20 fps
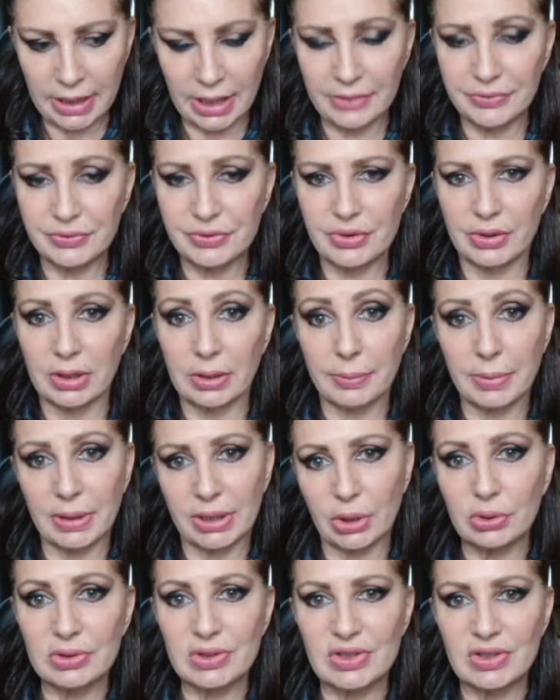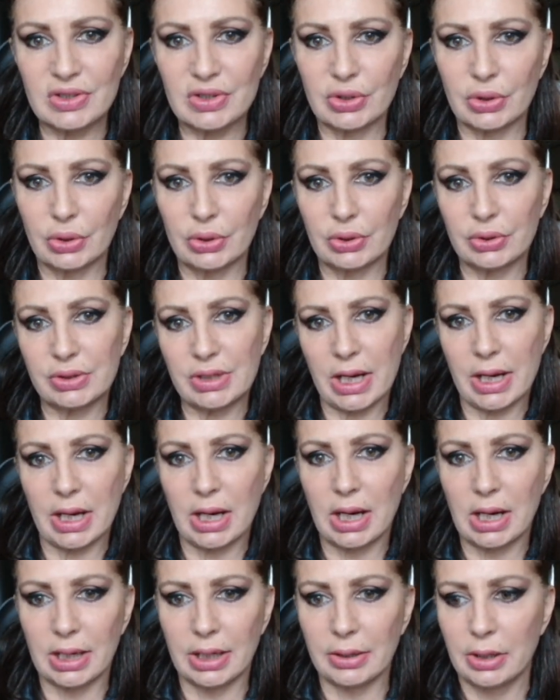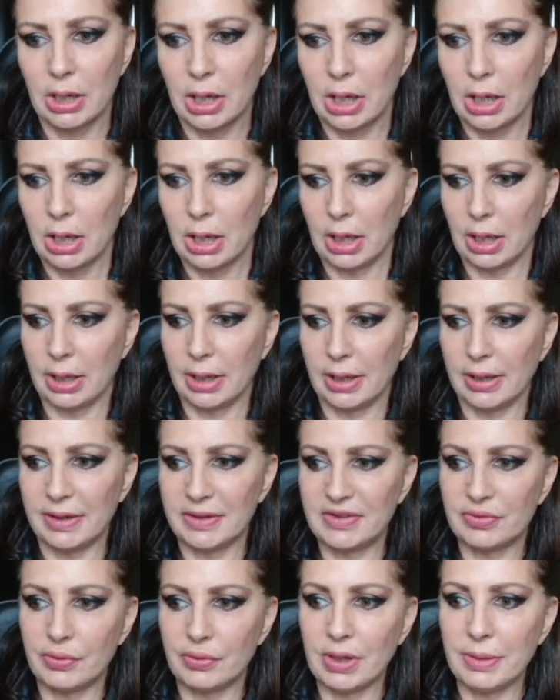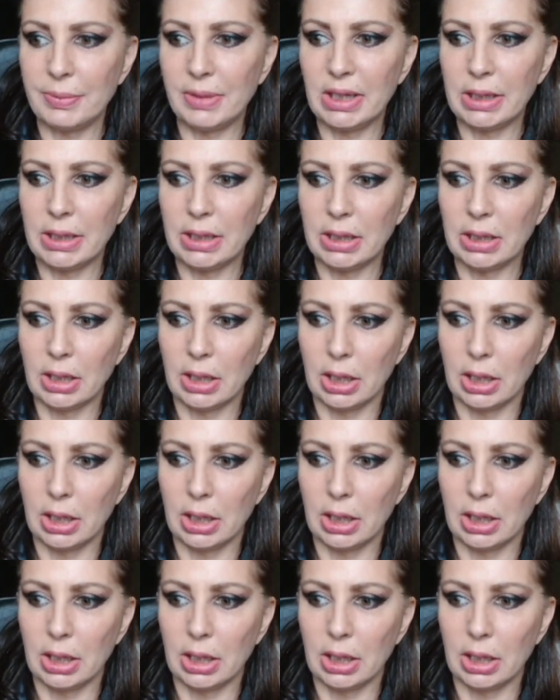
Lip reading: country, but also they are extremely